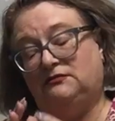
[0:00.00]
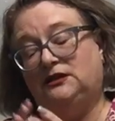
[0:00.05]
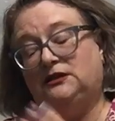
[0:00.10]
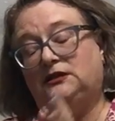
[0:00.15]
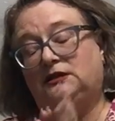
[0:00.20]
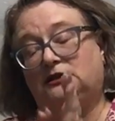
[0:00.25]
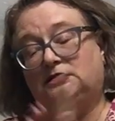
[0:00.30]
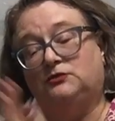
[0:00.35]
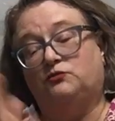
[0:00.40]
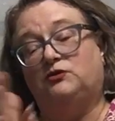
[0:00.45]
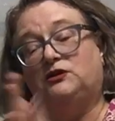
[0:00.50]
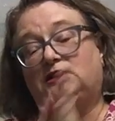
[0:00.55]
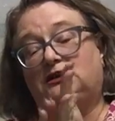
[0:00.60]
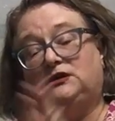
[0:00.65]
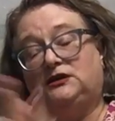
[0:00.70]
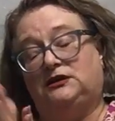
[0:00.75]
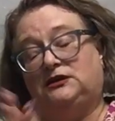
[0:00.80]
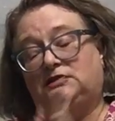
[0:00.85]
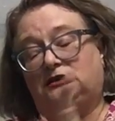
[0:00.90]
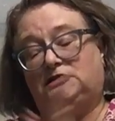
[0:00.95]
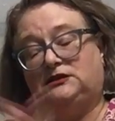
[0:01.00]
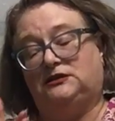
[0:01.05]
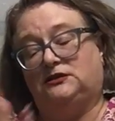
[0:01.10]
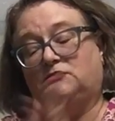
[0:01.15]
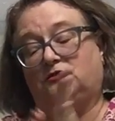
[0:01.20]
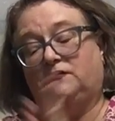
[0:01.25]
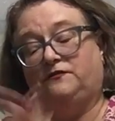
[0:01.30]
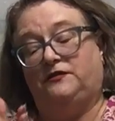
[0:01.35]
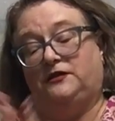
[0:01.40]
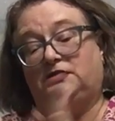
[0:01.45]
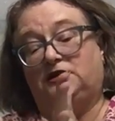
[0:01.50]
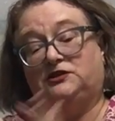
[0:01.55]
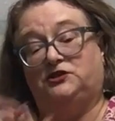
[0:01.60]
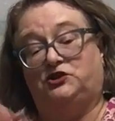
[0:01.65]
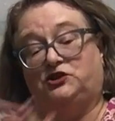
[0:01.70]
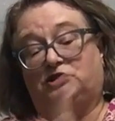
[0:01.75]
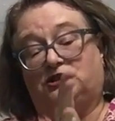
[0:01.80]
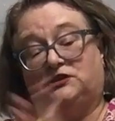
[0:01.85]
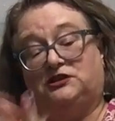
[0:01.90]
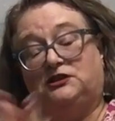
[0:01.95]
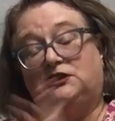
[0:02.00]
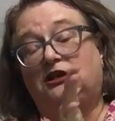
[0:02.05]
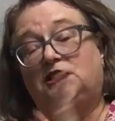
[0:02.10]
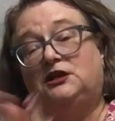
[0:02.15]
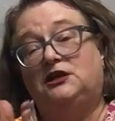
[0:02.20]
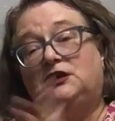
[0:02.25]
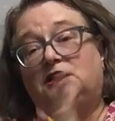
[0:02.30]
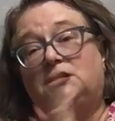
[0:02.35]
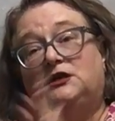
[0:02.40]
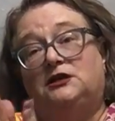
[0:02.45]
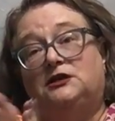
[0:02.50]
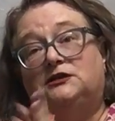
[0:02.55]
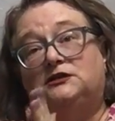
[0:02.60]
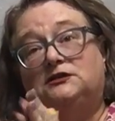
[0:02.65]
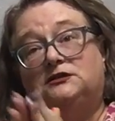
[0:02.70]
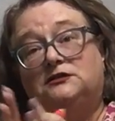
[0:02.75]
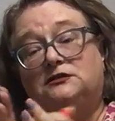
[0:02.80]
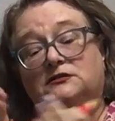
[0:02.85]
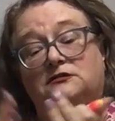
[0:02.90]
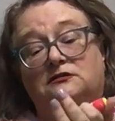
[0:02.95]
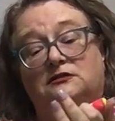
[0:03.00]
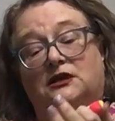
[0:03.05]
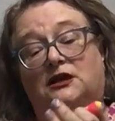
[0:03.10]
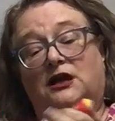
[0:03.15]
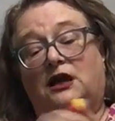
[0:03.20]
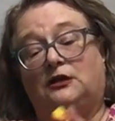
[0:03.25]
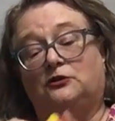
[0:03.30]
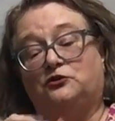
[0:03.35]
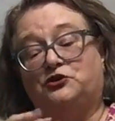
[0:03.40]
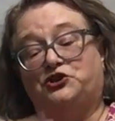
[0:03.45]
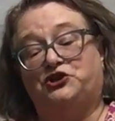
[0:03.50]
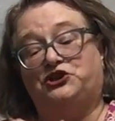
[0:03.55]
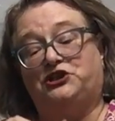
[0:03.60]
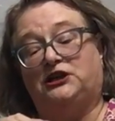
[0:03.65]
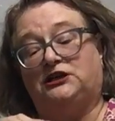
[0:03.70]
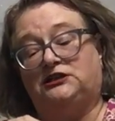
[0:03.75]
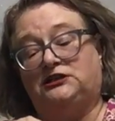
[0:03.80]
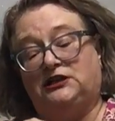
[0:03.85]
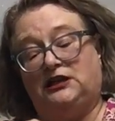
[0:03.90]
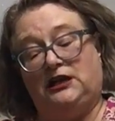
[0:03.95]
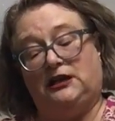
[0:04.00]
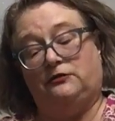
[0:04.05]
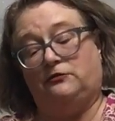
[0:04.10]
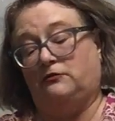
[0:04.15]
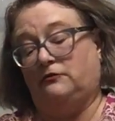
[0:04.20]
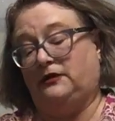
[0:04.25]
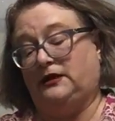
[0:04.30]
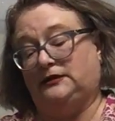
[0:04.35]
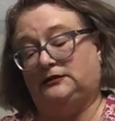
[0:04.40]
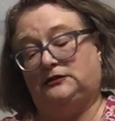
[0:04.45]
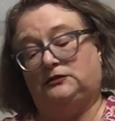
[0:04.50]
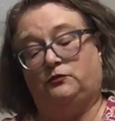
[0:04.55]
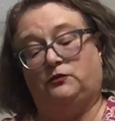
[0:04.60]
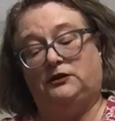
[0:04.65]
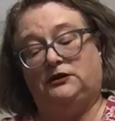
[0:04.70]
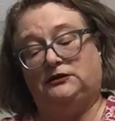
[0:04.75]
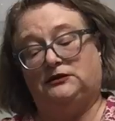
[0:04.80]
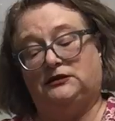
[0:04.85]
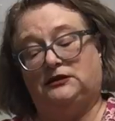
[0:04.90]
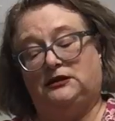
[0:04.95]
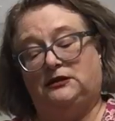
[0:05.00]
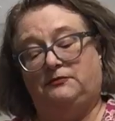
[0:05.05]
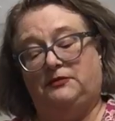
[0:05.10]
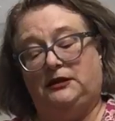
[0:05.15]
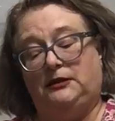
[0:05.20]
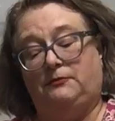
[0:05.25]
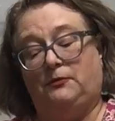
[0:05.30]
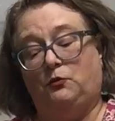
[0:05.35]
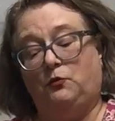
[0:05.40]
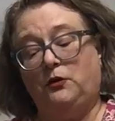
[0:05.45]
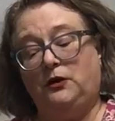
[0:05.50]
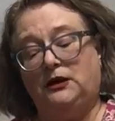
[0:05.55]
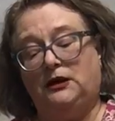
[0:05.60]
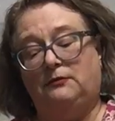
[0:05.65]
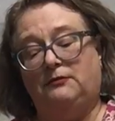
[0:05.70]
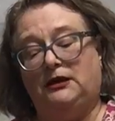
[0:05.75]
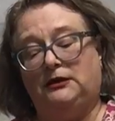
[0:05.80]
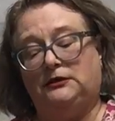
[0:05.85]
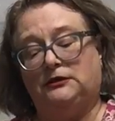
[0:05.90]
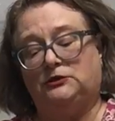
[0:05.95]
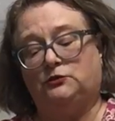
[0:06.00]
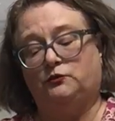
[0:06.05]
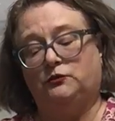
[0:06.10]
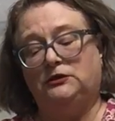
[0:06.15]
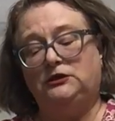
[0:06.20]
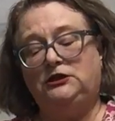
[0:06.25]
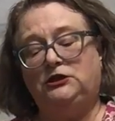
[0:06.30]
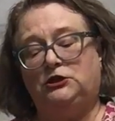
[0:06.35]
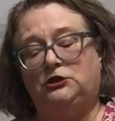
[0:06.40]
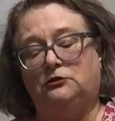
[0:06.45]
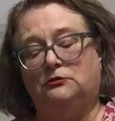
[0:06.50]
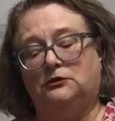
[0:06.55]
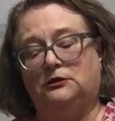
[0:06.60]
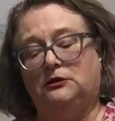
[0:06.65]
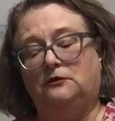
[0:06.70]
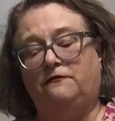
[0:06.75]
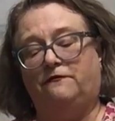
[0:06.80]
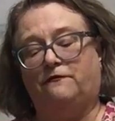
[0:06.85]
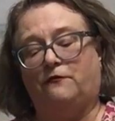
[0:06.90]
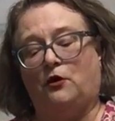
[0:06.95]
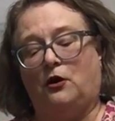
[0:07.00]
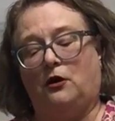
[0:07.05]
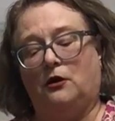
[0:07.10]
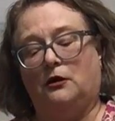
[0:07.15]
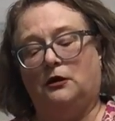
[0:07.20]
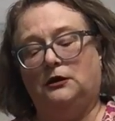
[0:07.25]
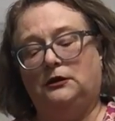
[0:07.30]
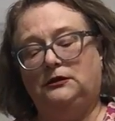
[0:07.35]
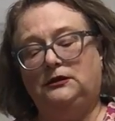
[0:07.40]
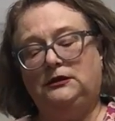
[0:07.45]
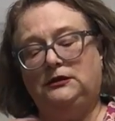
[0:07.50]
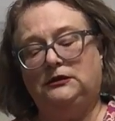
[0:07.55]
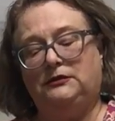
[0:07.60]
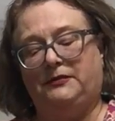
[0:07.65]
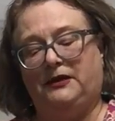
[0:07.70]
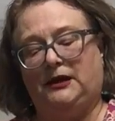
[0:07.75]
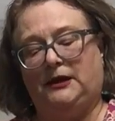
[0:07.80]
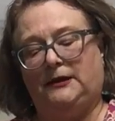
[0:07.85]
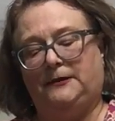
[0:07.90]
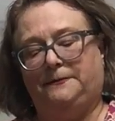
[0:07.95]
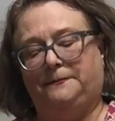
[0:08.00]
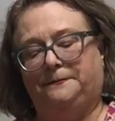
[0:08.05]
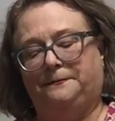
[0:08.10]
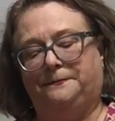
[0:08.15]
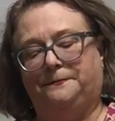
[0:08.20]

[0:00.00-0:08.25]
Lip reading: It is what it is. So if it is just the colors stuck together, that's what it's going to be. But we're going to make this really cute little frog on a lily pad.